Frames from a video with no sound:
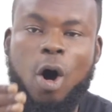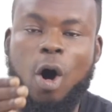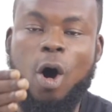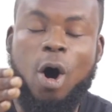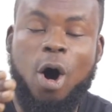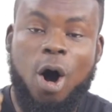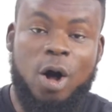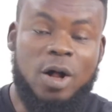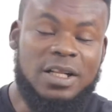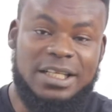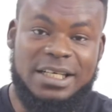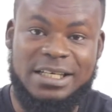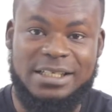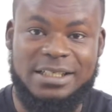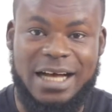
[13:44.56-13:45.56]
All
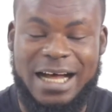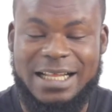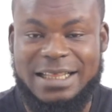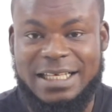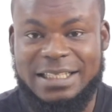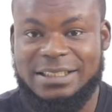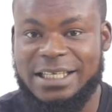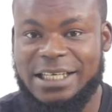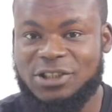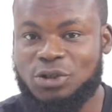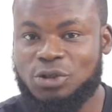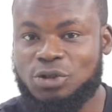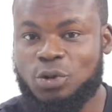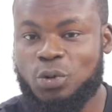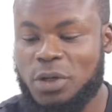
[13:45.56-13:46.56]
these are things that
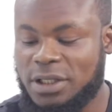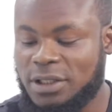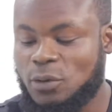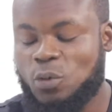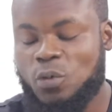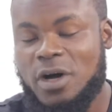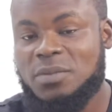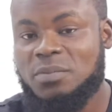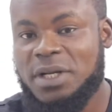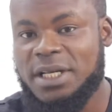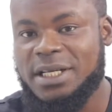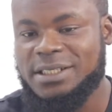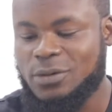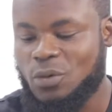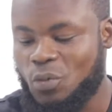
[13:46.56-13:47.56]
you do in the 1
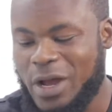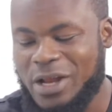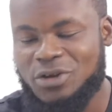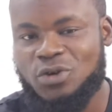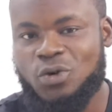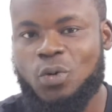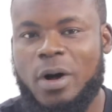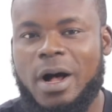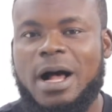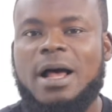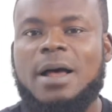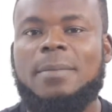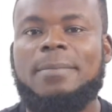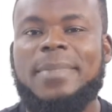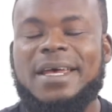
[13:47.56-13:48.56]
minute when you are
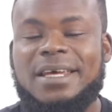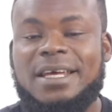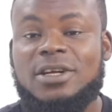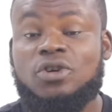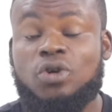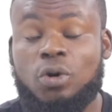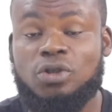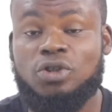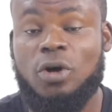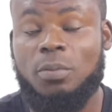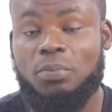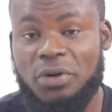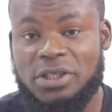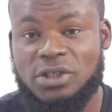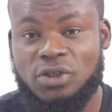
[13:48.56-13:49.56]
making notes or
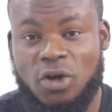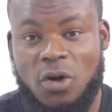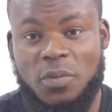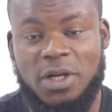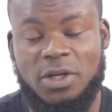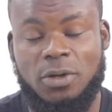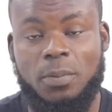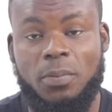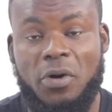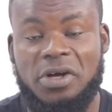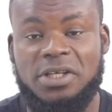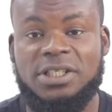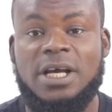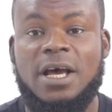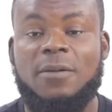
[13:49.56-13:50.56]
brainstorming the
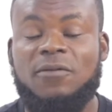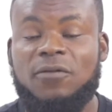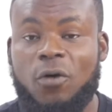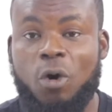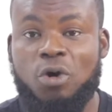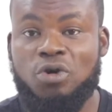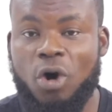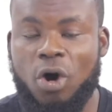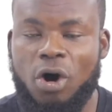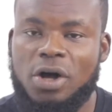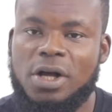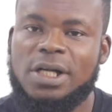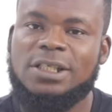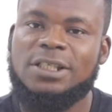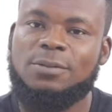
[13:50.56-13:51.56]
points for
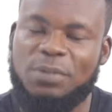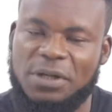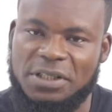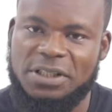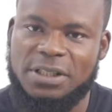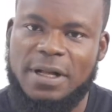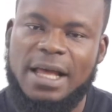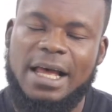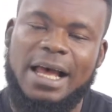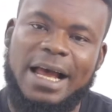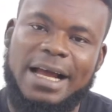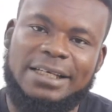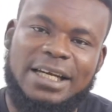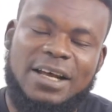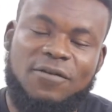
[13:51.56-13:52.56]
your speech.
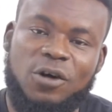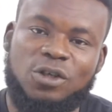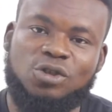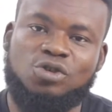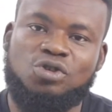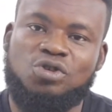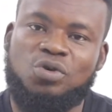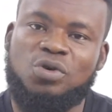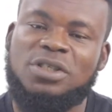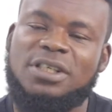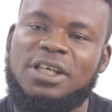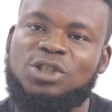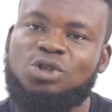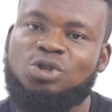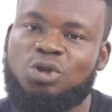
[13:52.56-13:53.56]
Endeavor to use
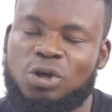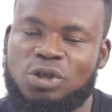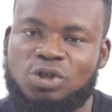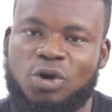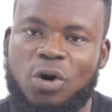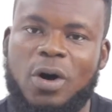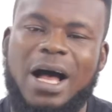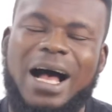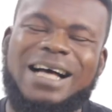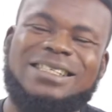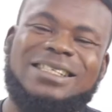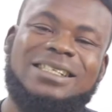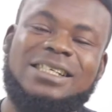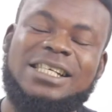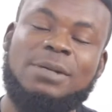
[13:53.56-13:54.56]
this structure, as
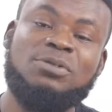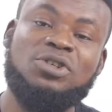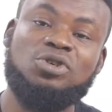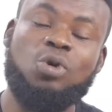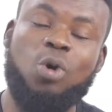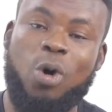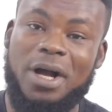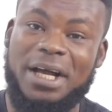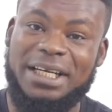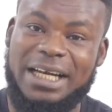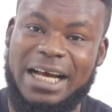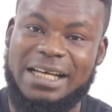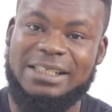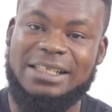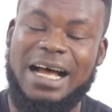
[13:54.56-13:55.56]
it keeps you
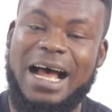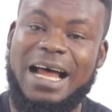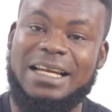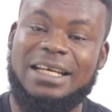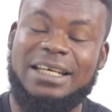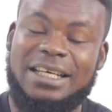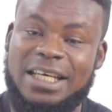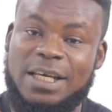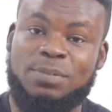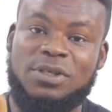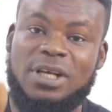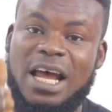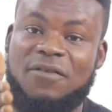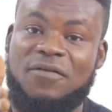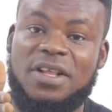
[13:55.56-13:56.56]
organized and it
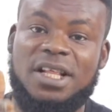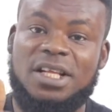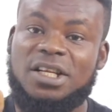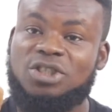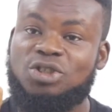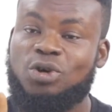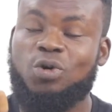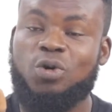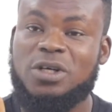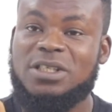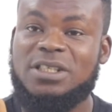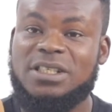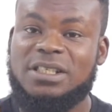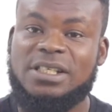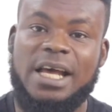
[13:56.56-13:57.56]
keeps everything that you're going
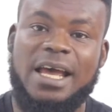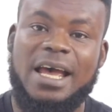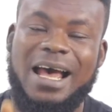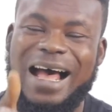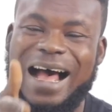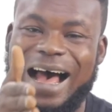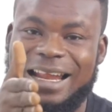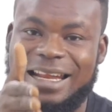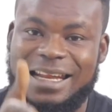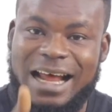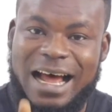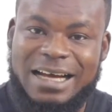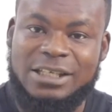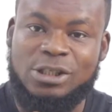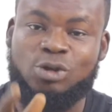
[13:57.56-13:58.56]
to say
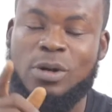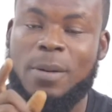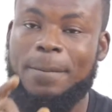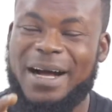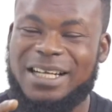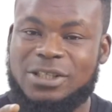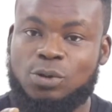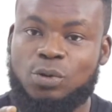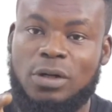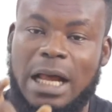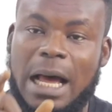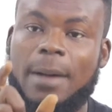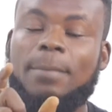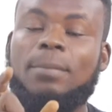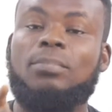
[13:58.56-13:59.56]
aligned to a
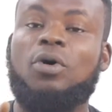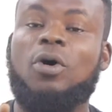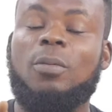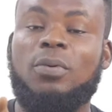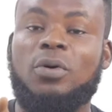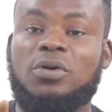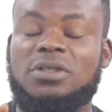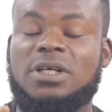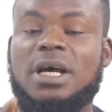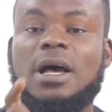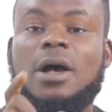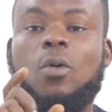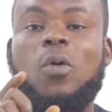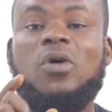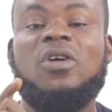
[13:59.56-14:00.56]
particular purpose.
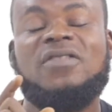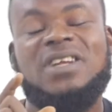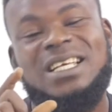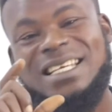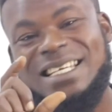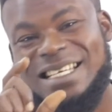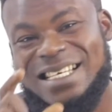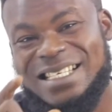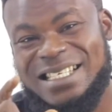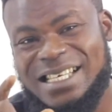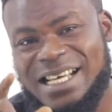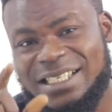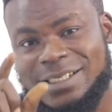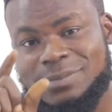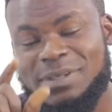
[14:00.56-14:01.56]
One of the
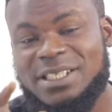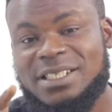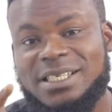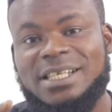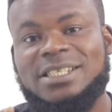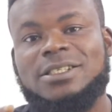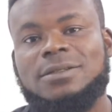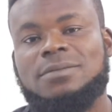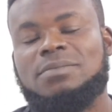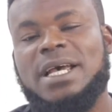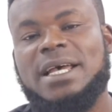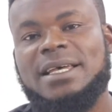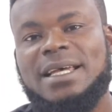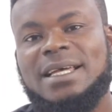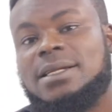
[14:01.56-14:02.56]
easiest mistakes to
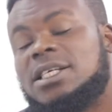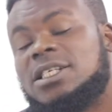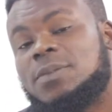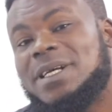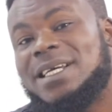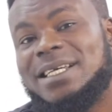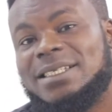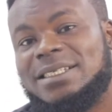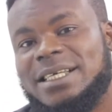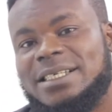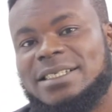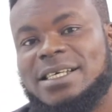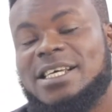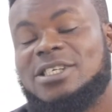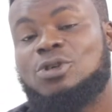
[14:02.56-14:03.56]
make in the speaking
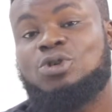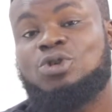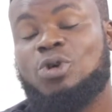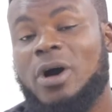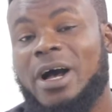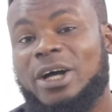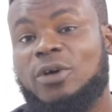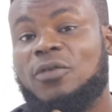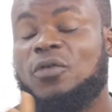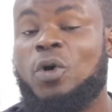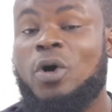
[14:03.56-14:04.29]
test is to talk out of